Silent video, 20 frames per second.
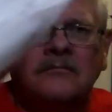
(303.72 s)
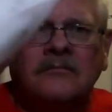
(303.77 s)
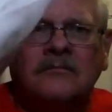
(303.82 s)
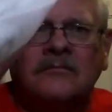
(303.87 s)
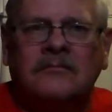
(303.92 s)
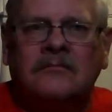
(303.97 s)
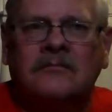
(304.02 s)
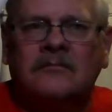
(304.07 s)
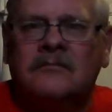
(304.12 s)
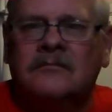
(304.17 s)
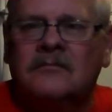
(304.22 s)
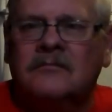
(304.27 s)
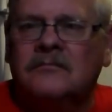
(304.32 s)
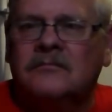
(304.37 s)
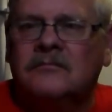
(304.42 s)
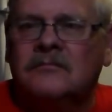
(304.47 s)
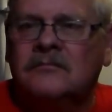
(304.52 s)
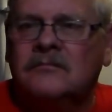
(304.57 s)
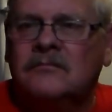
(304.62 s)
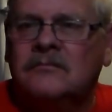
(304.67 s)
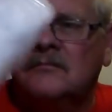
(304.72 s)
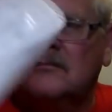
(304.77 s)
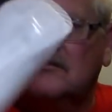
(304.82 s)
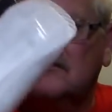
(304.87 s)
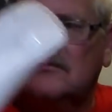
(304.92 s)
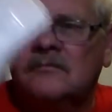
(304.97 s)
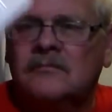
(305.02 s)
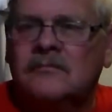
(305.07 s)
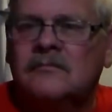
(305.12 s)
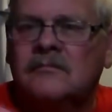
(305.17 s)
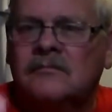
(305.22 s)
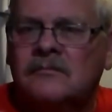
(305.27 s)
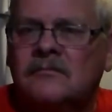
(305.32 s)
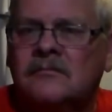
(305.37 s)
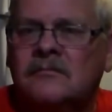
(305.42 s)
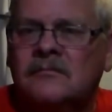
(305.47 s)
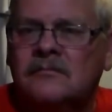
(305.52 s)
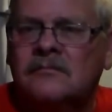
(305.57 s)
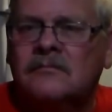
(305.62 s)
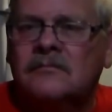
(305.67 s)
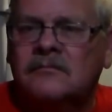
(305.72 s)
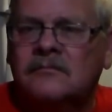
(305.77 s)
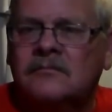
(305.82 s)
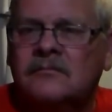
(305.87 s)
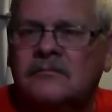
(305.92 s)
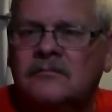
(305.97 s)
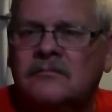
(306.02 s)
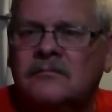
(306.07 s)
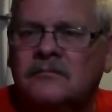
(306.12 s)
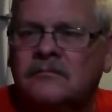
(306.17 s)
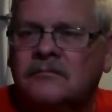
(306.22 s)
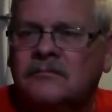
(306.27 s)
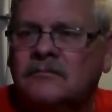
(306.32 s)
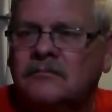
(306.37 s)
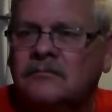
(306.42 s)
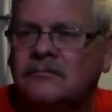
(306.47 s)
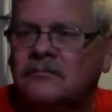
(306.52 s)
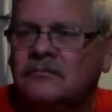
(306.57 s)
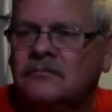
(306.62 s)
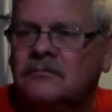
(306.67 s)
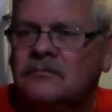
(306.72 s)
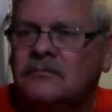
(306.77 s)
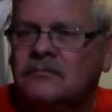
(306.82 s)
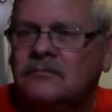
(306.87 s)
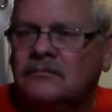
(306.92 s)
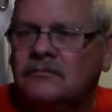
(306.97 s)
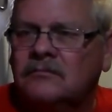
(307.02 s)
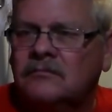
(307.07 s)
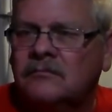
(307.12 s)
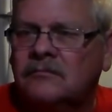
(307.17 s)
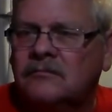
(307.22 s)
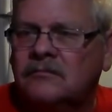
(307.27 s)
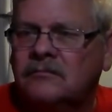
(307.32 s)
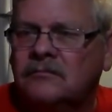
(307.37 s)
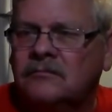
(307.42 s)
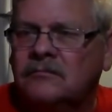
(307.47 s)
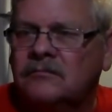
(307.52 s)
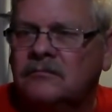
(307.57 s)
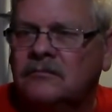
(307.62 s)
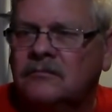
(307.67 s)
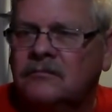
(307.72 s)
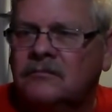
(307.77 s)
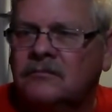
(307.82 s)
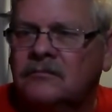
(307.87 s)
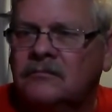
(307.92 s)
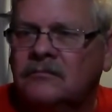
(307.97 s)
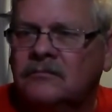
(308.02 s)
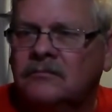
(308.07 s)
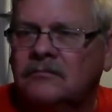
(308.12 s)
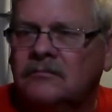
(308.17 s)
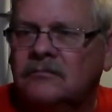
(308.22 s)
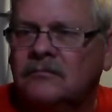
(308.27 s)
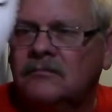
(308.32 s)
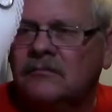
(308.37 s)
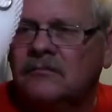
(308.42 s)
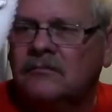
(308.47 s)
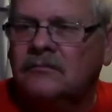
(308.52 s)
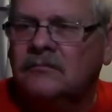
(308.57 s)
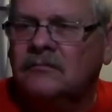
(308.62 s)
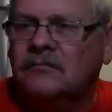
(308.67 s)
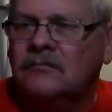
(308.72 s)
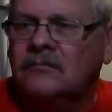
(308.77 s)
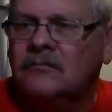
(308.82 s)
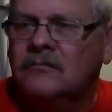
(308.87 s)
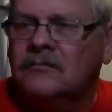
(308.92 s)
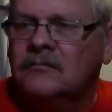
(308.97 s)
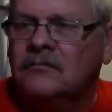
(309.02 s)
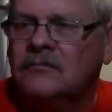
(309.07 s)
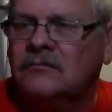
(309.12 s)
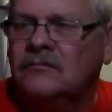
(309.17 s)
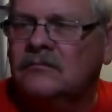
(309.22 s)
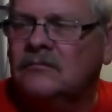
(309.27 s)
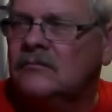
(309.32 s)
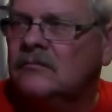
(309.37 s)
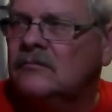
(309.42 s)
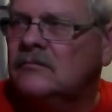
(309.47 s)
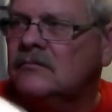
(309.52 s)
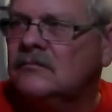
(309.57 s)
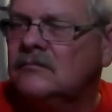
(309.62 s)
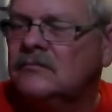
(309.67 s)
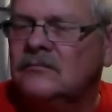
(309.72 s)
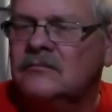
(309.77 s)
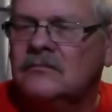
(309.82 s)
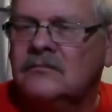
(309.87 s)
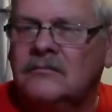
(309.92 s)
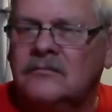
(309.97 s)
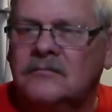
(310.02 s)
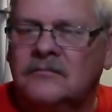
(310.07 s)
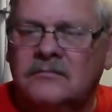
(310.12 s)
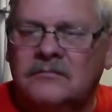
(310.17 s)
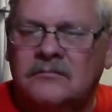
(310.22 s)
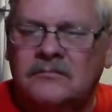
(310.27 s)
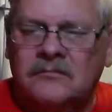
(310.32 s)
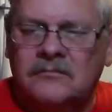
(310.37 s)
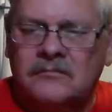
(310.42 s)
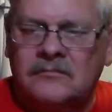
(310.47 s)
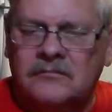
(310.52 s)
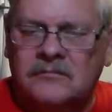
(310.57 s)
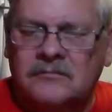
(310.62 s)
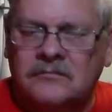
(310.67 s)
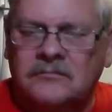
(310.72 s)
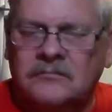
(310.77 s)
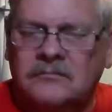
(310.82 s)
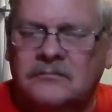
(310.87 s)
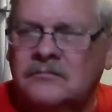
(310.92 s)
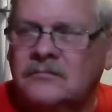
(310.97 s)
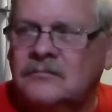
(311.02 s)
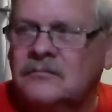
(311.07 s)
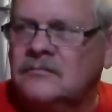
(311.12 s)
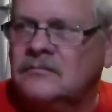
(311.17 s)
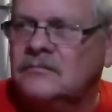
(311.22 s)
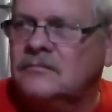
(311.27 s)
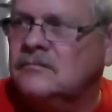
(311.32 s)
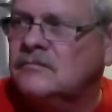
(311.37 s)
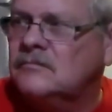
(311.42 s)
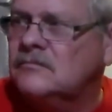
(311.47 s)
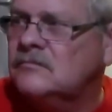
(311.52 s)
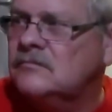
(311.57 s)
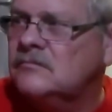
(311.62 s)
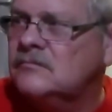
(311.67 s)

This person isn't speaking.